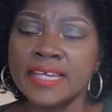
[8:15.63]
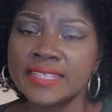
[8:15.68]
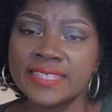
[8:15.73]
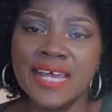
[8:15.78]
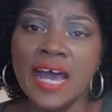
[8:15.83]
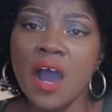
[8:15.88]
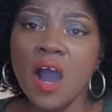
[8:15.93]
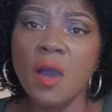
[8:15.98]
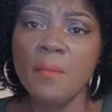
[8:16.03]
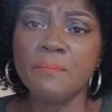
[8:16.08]

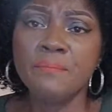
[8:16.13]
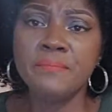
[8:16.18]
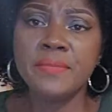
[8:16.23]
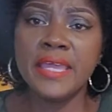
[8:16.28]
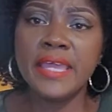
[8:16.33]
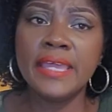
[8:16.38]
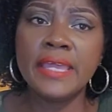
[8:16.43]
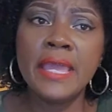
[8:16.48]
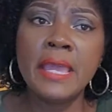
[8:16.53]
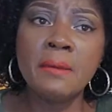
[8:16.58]
Tell
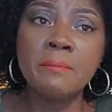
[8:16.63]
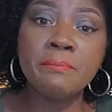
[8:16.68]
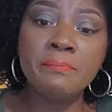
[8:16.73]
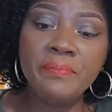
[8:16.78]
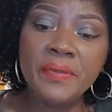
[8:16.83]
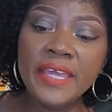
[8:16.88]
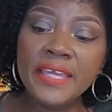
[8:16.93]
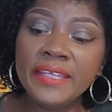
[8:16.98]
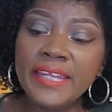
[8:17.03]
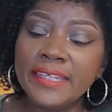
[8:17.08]
me
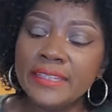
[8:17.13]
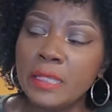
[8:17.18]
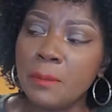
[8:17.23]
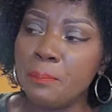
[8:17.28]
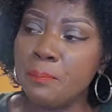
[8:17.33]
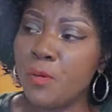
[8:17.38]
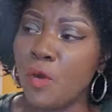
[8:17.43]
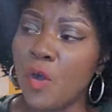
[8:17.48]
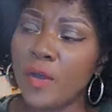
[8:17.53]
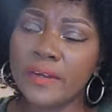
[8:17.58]
being in the
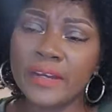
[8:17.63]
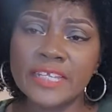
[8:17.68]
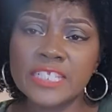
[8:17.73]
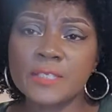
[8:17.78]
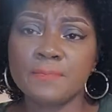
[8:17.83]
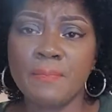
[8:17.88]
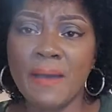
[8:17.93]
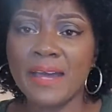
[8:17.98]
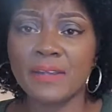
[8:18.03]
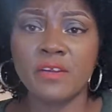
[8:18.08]

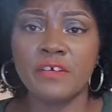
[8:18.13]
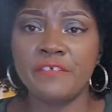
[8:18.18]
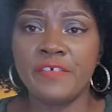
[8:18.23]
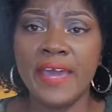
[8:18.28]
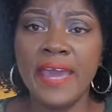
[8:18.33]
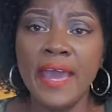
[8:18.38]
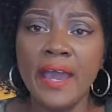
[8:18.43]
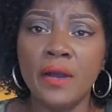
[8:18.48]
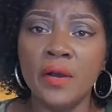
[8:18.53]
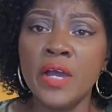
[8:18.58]
poorest part of
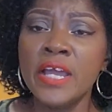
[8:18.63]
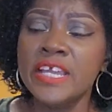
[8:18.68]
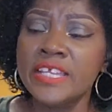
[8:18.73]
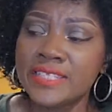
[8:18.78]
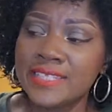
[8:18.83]
hell.